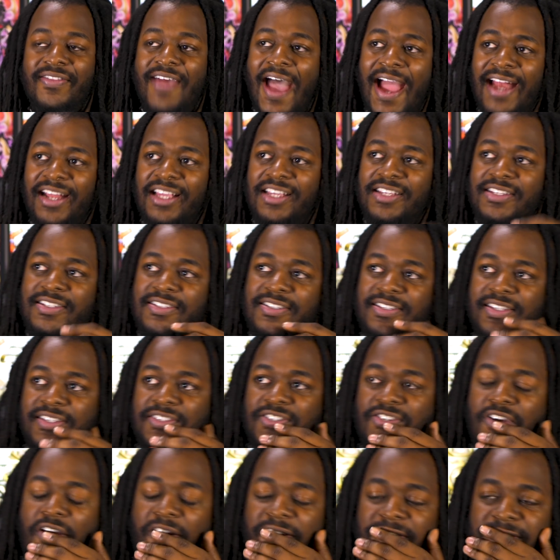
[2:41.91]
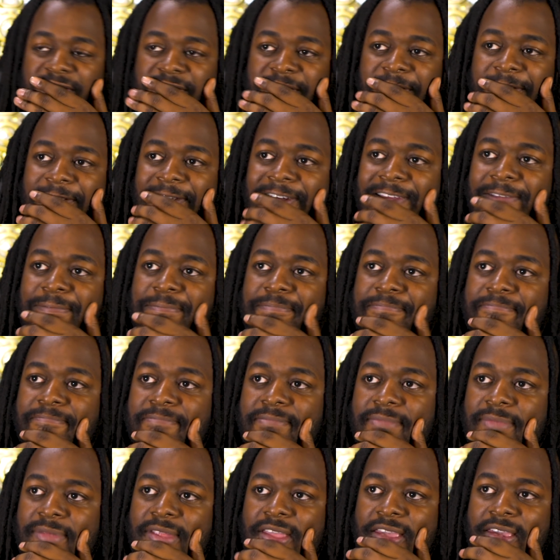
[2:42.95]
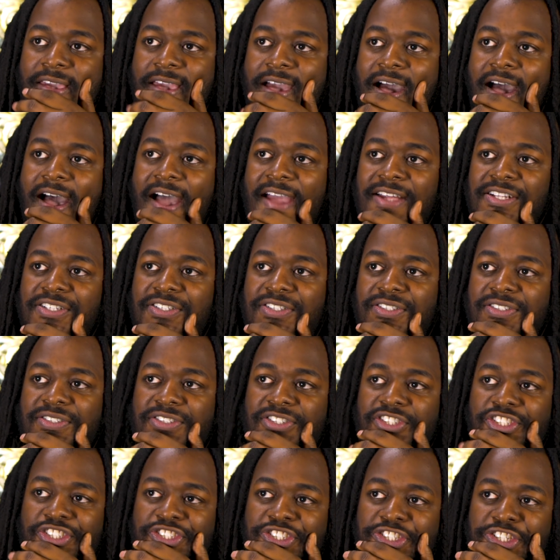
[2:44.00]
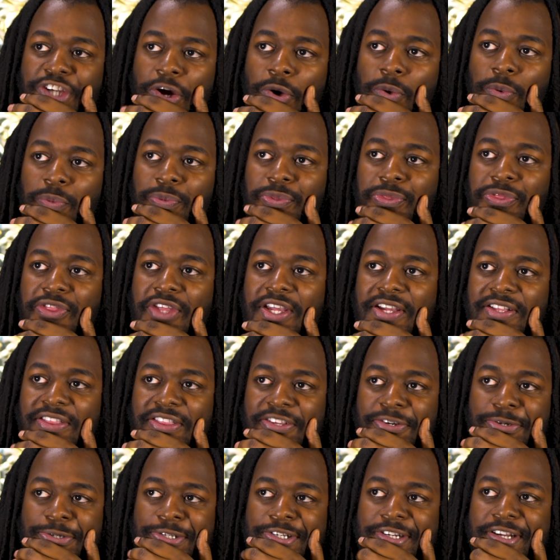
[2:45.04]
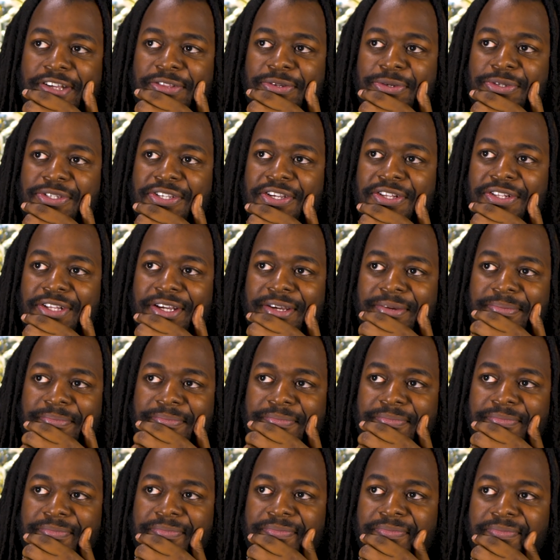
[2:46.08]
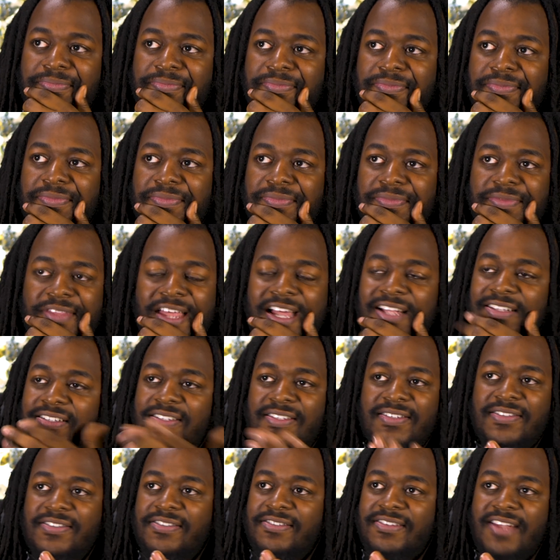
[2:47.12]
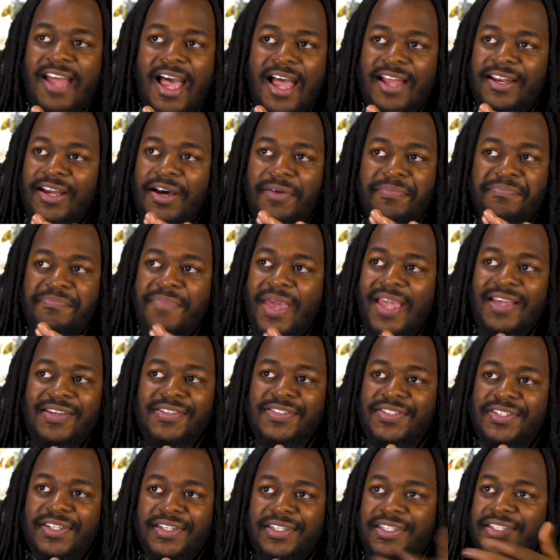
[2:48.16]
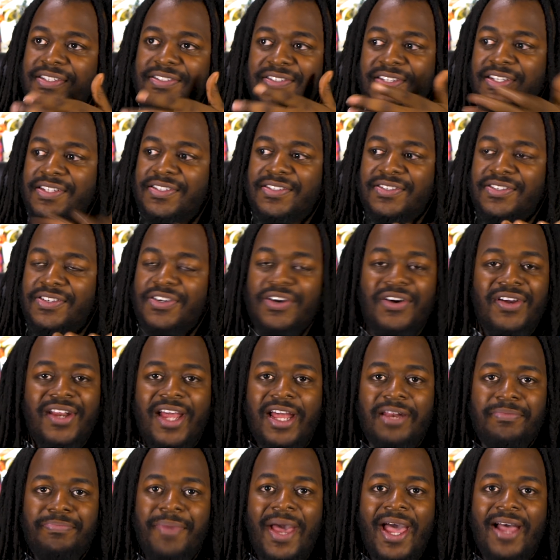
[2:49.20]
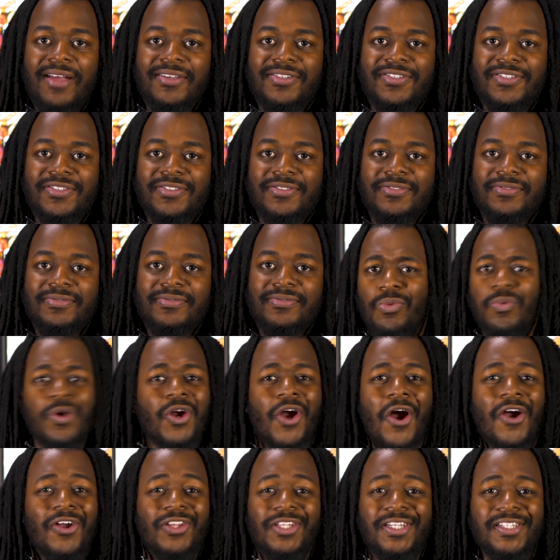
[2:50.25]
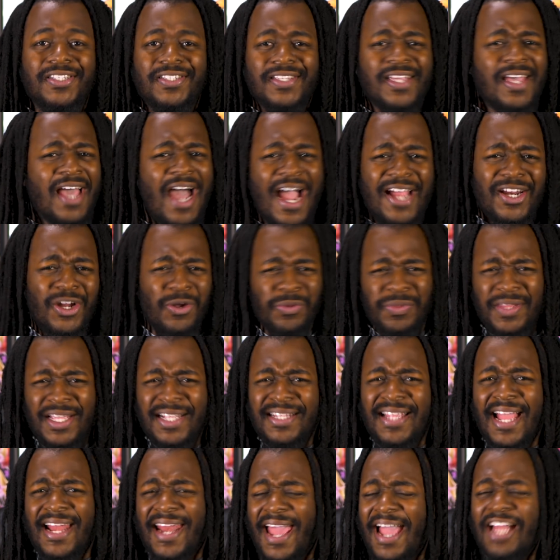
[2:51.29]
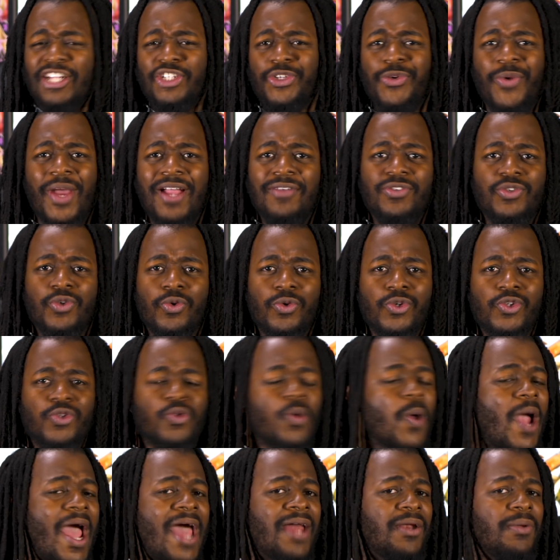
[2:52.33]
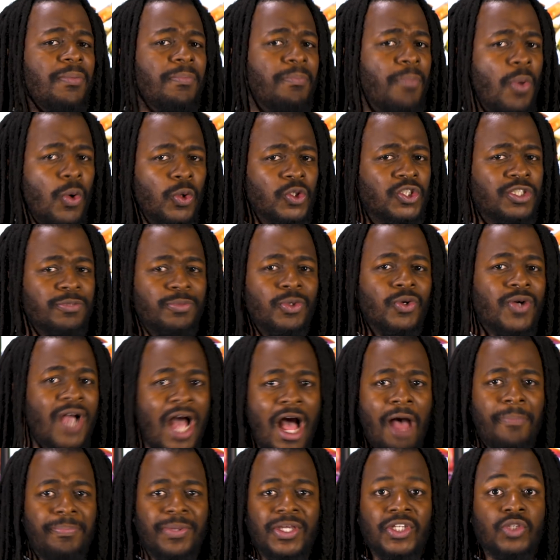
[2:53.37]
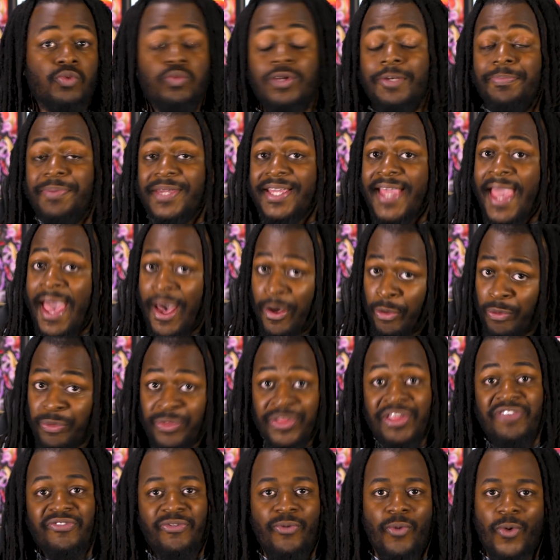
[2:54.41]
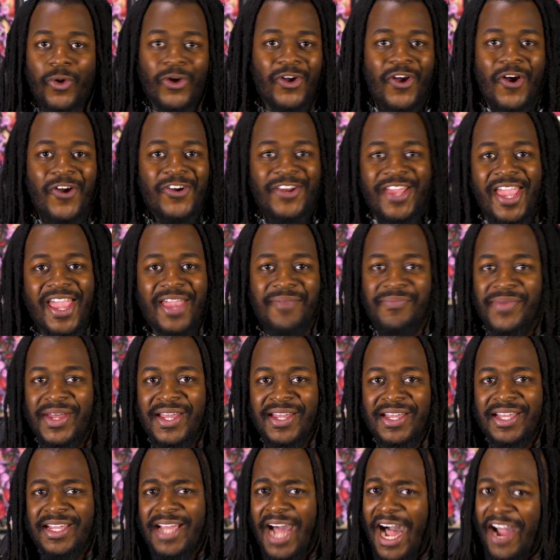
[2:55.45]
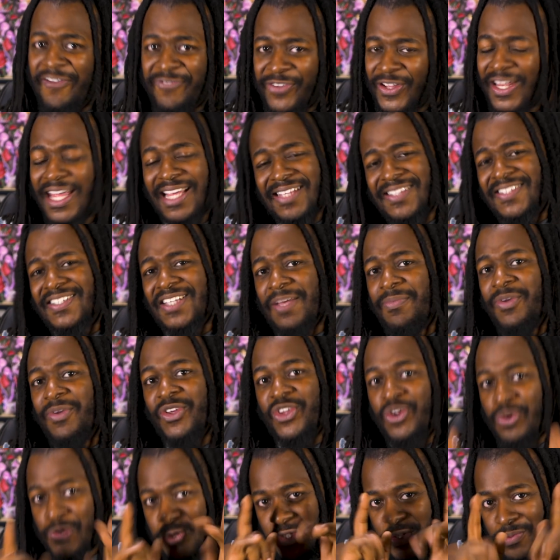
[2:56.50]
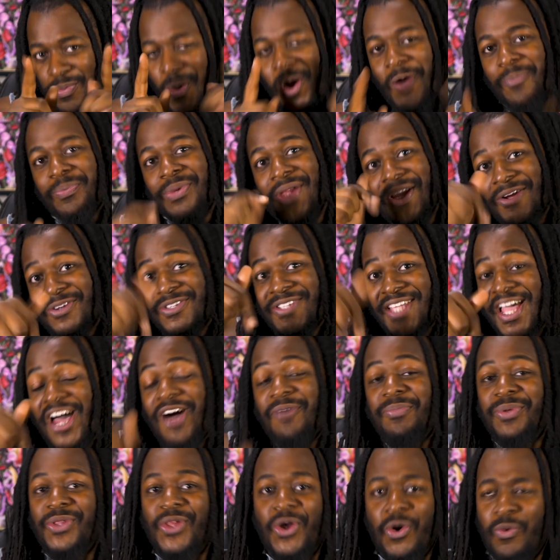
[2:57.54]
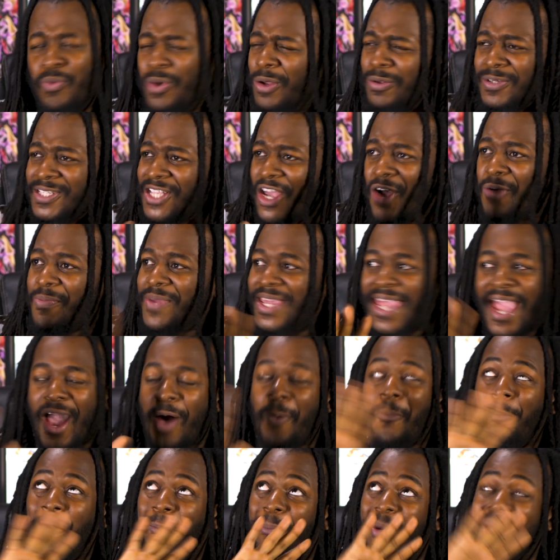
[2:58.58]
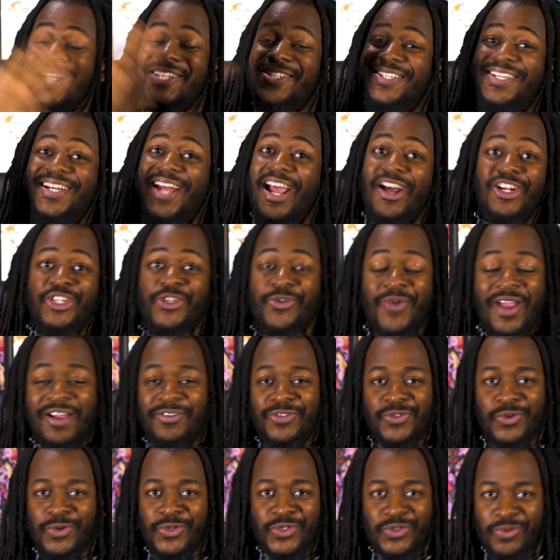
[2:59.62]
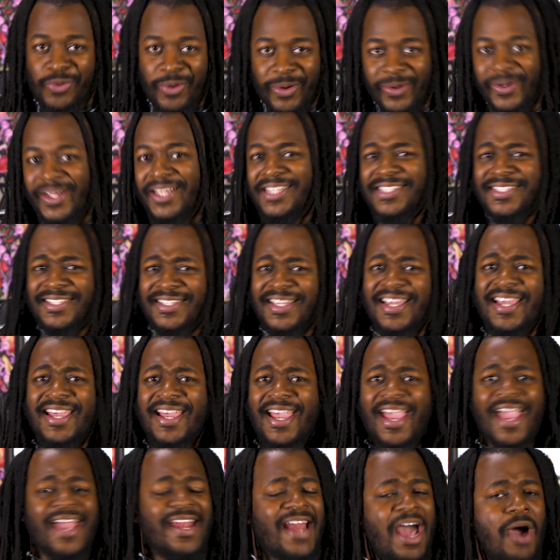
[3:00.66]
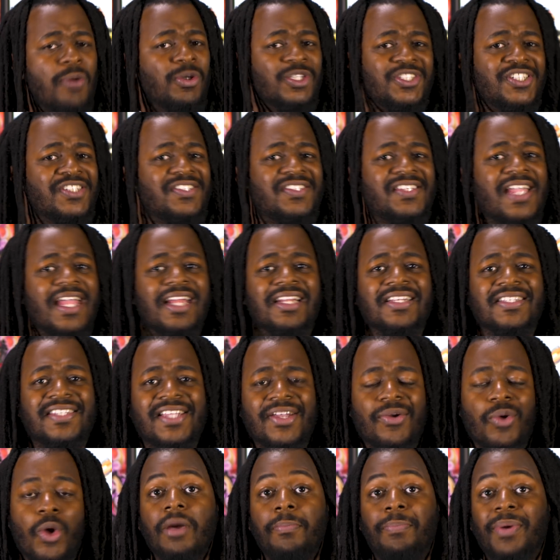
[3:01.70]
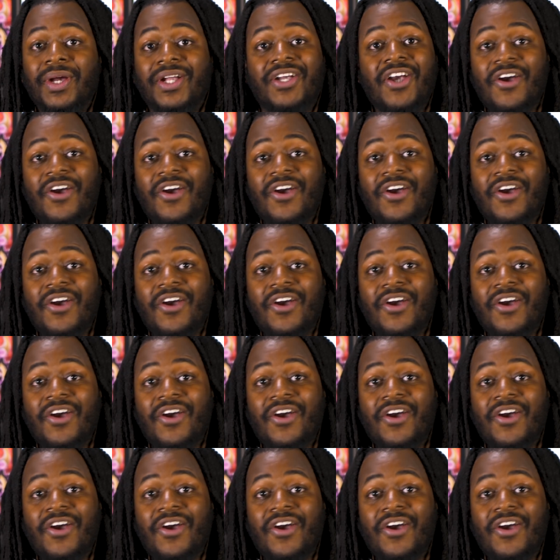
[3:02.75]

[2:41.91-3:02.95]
That is this card ceiling. I don't think there's another ceiling. That's not amazing. It's, it's good at best. Regardless, I don't think that Astrograph Sorcerer at multiple copies would be healthy for a card game. I feel like some of you smart players down below will tell me how busted Astrograph Sorcerer is and how it should stay to zero. But